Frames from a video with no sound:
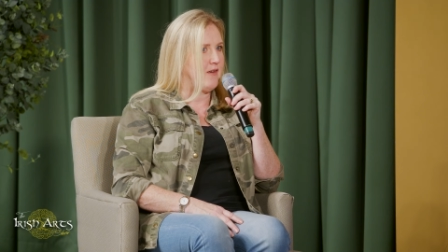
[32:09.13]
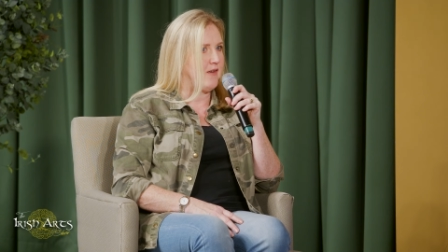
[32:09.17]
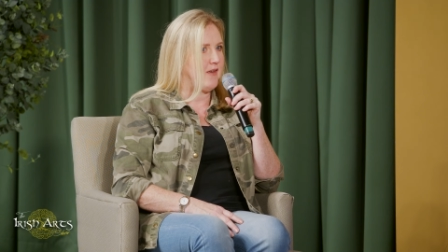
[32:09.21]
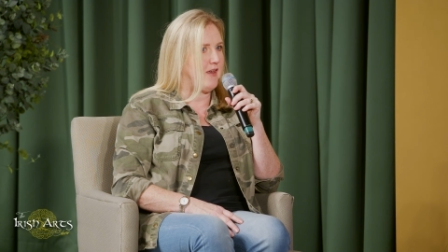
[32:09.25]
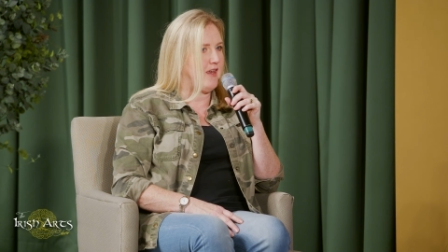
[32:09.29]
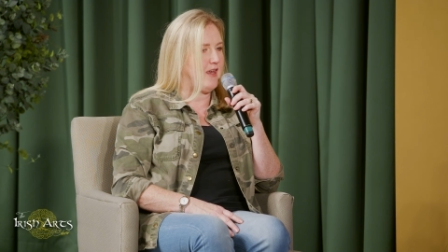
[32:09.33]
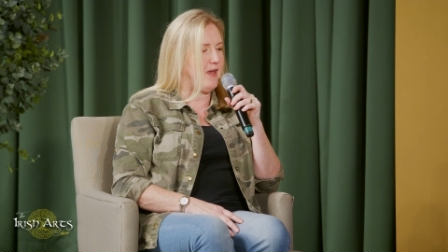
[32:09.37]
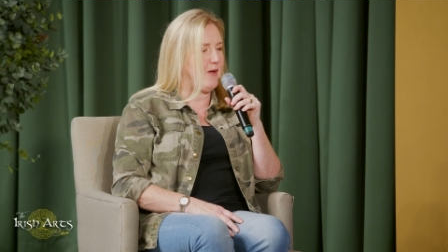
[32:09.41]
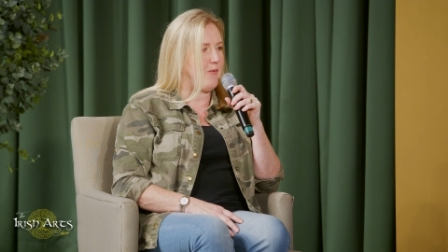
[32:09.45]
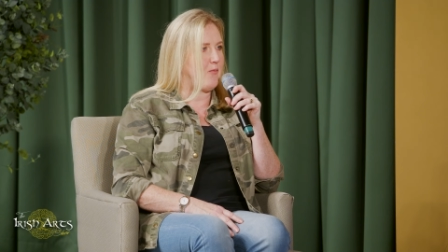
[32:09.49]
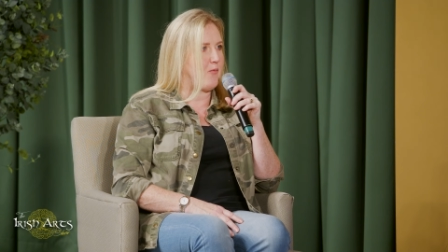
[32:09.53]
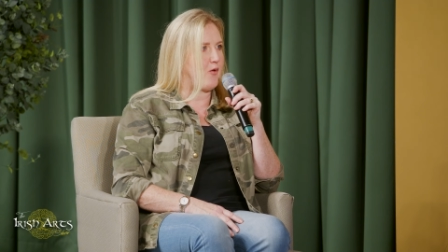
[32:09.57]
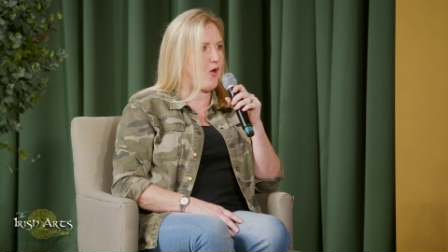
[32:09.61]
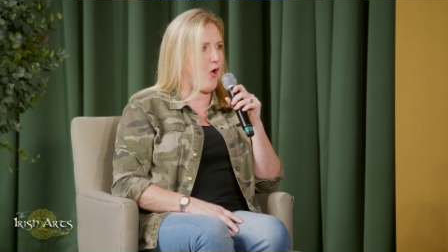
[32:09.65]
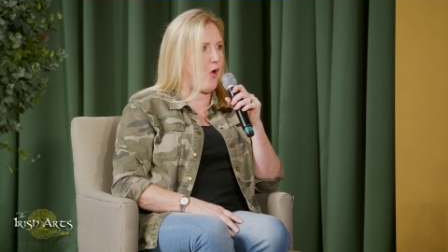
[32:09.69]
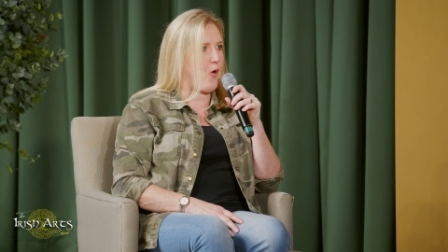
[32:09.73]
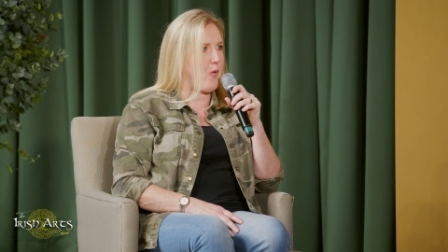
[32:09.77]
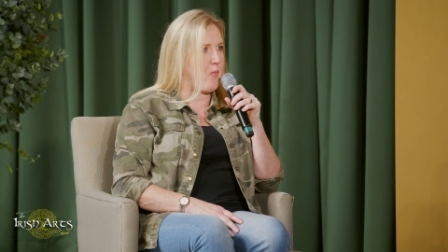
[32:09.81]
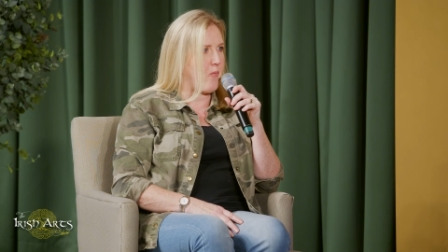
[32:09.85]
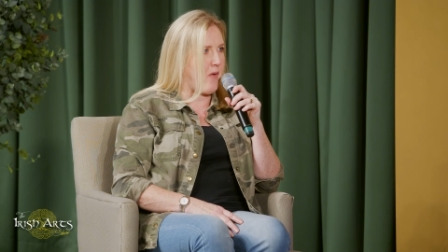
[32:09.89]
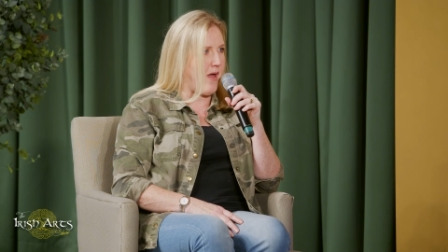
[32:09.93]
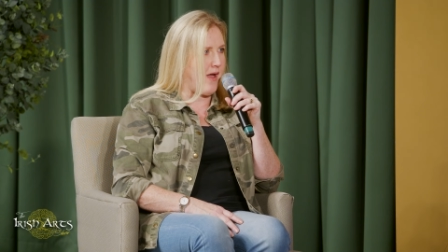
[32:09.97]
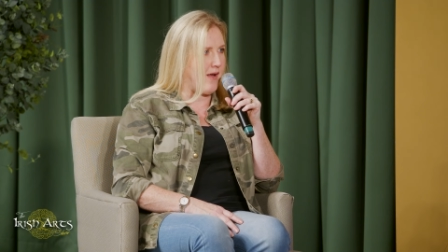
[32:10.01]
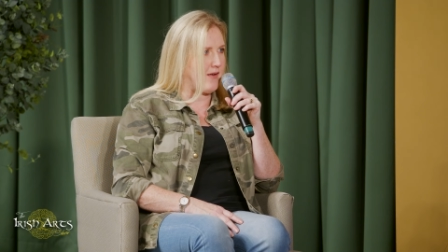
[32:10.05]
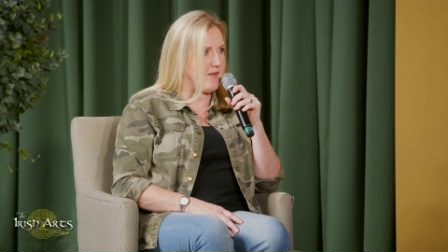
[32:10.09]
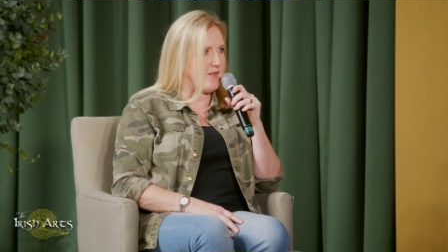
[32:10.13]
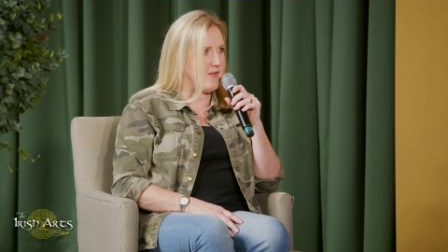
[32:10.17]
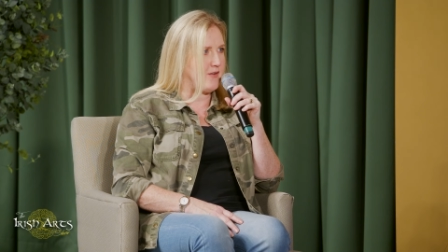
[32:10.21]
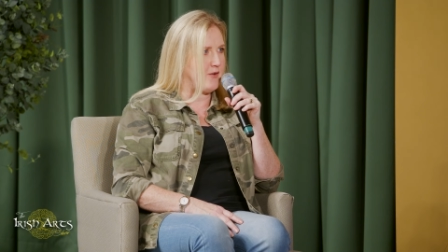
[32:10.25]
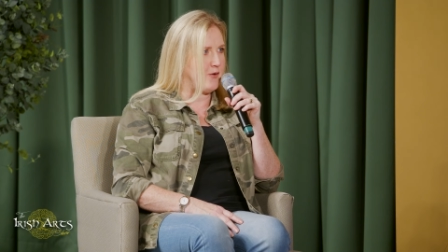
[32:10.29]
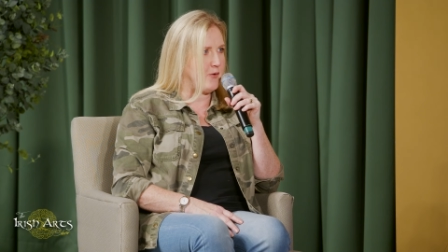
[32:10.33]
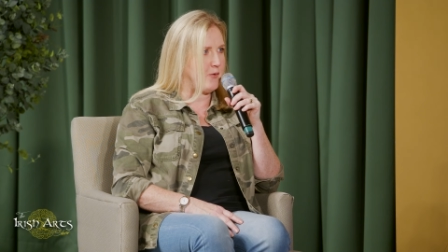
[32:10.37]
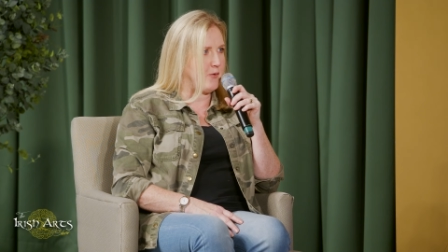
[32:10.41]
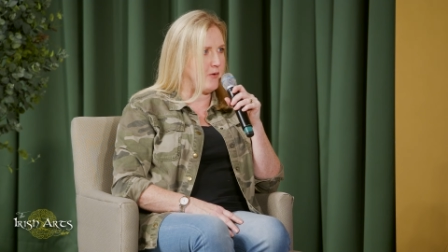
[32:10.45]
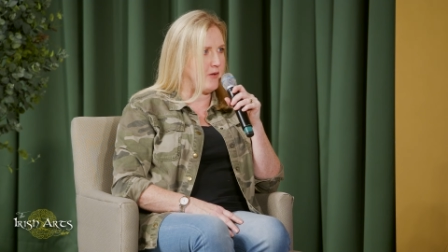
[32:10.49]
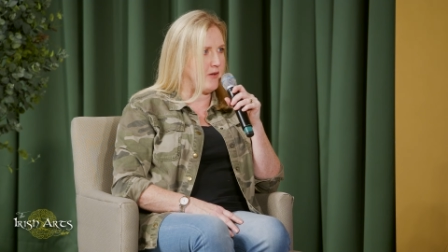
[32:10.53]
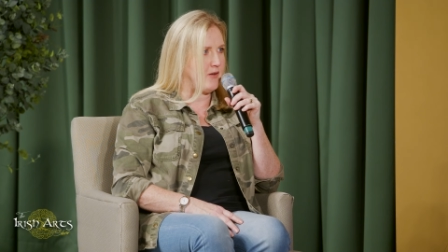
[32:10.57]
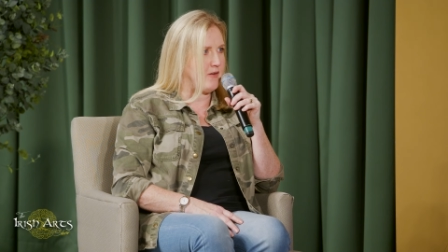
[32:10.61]
keep going back
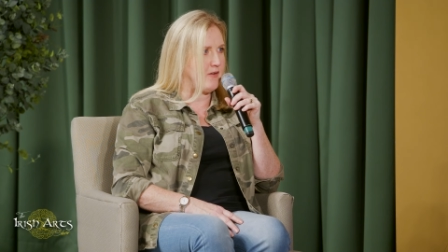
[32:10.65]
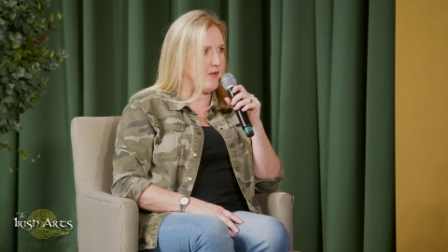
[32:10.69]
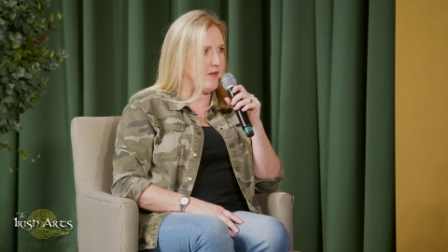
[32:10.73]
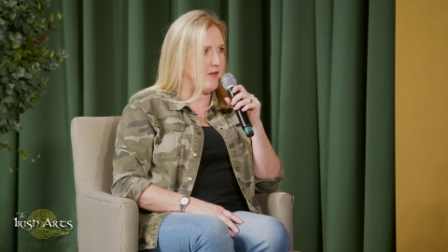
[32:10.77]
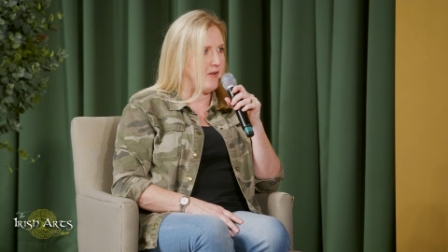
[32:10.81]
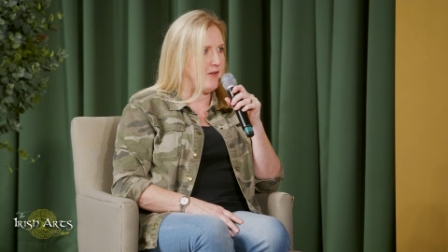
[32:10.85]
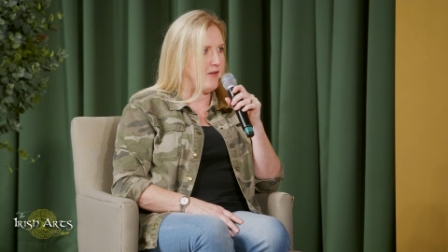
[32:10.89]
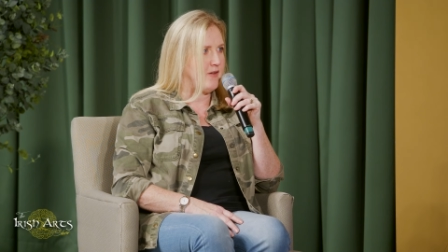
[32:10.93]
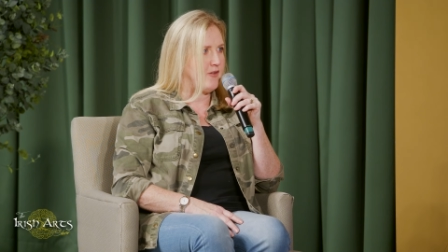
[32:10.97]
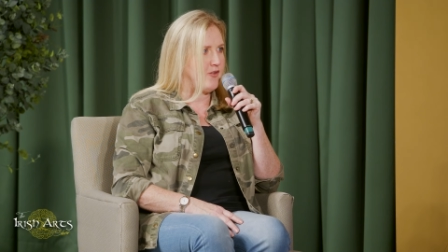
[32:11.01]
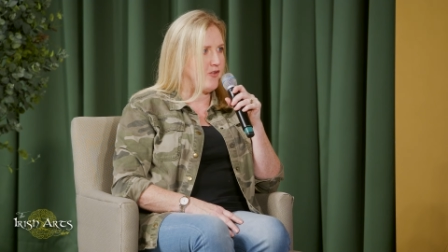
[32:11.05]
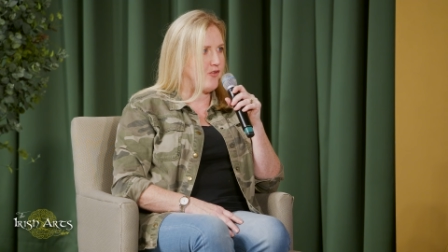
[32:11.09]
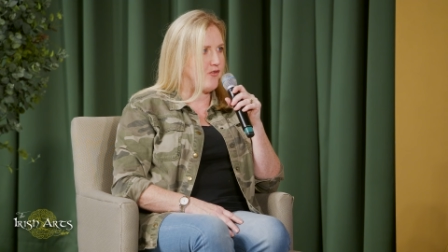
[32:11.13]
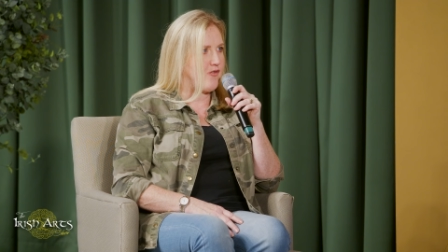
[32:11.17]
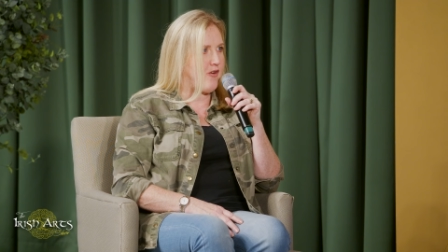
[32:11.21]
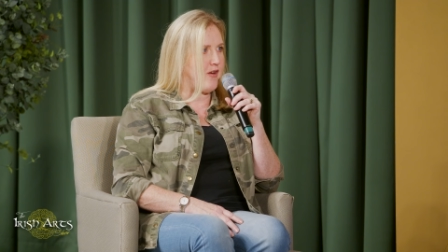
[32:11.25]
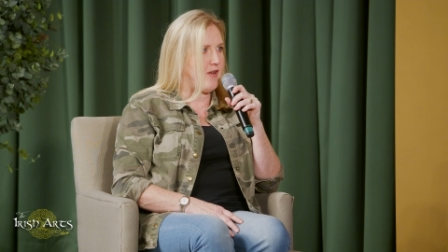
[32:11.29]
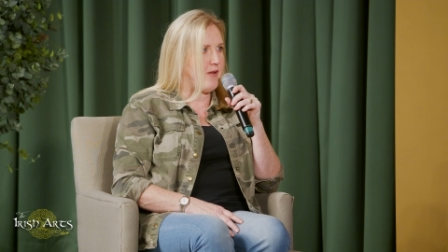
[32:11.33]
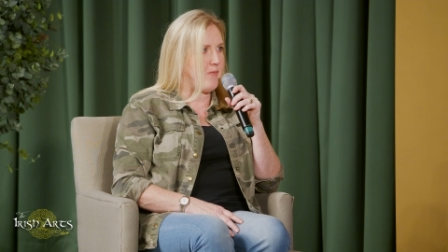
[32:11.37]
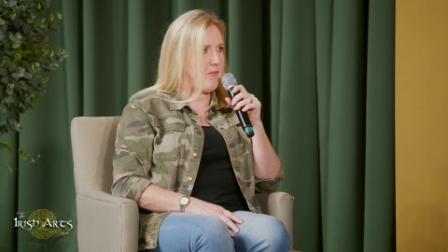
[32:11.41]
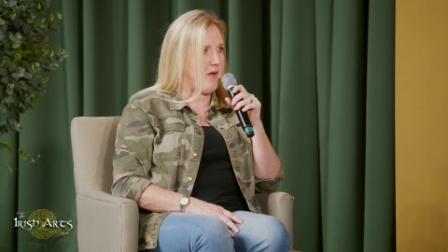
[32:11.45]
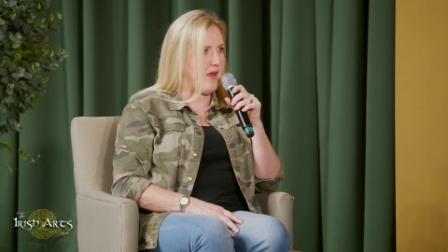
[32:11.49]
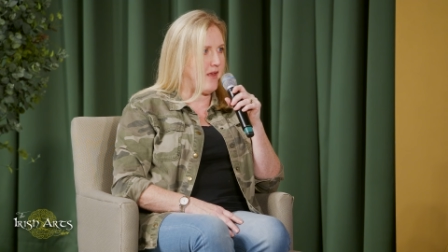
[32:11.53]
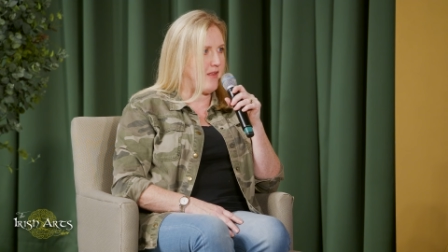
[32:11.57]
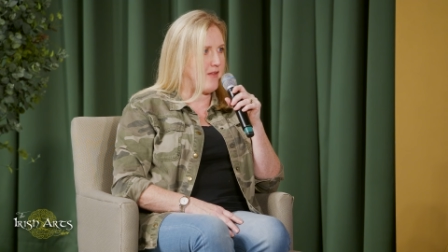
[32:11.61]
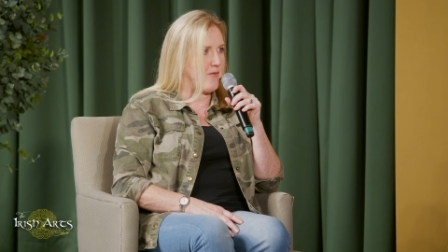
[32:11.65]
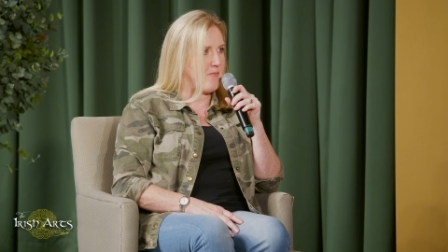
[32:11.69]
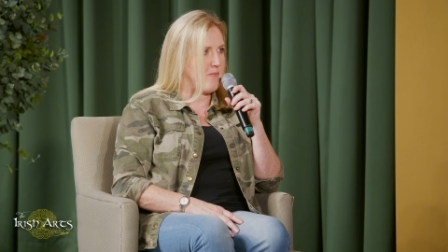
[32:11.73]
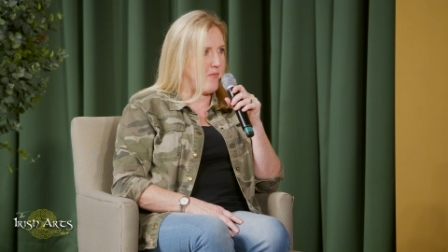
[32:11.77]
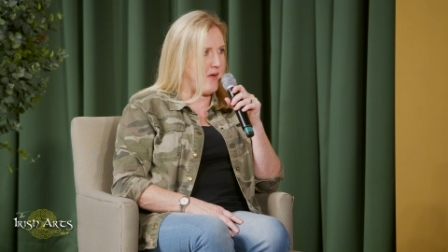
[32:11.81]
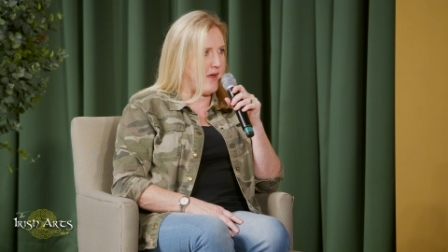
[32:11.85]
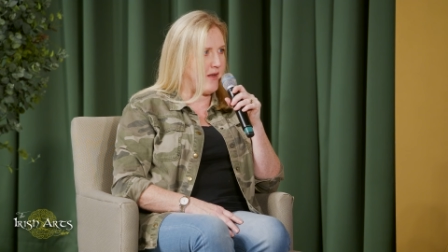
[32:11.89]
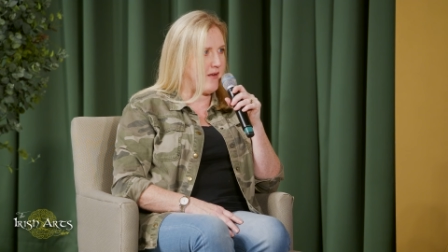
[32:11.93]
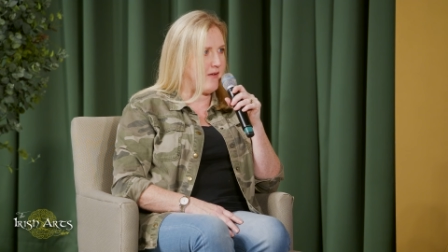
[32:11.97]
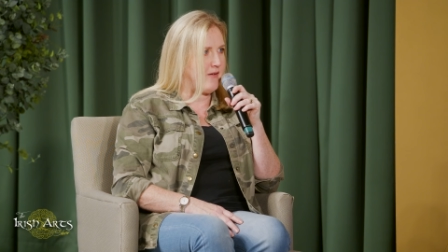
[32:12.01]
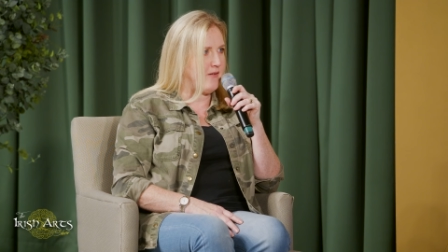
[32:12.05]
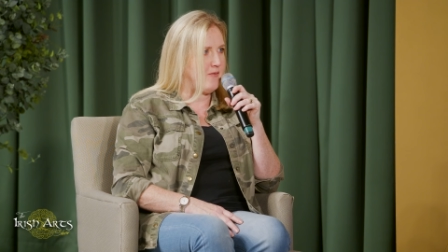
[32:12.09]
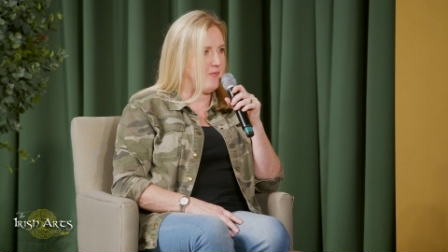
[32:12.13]
to and trying to make them
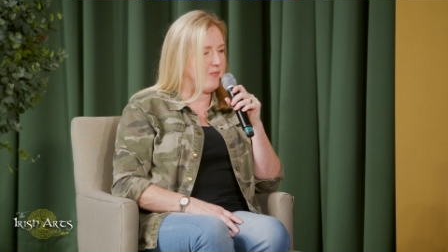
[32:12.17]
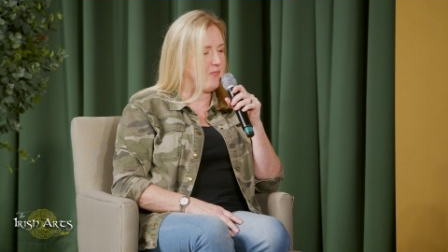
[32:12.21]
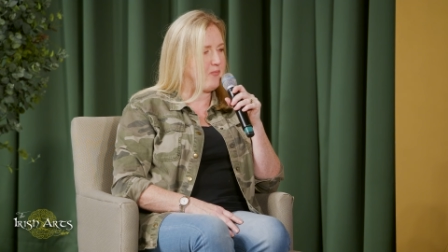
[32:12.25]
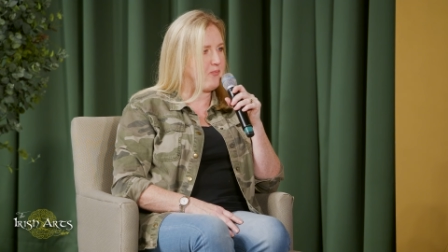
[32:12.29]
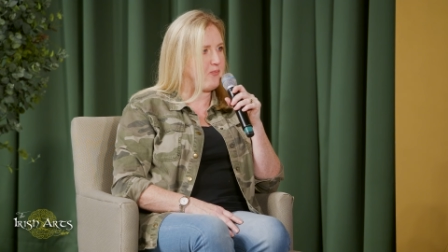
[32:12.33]
better.